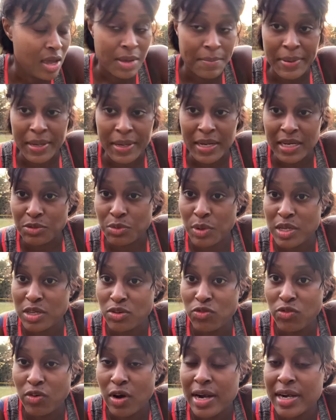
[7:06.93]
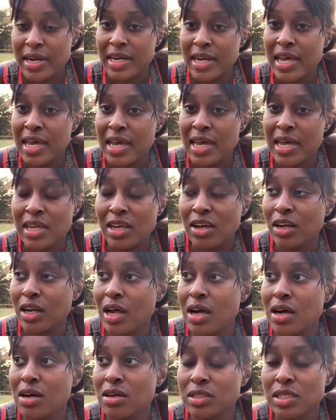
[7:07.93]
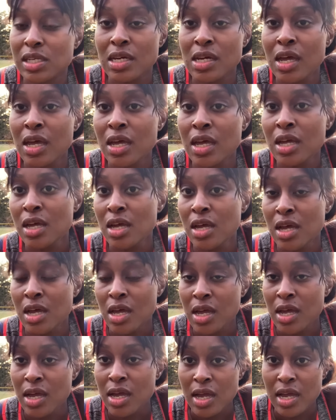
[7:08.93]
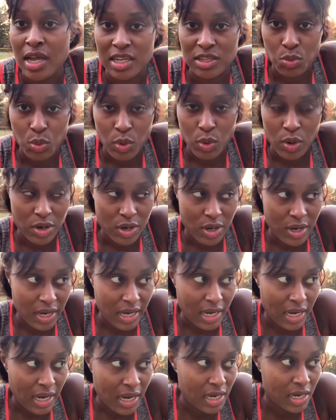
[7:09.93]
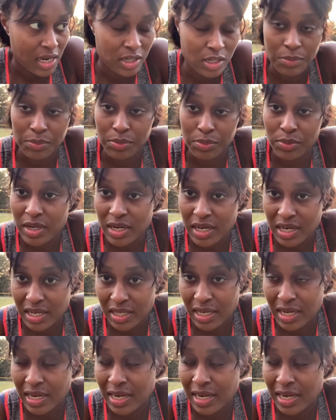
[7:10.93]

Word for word: Because when you're running, your lungs is working to breathe,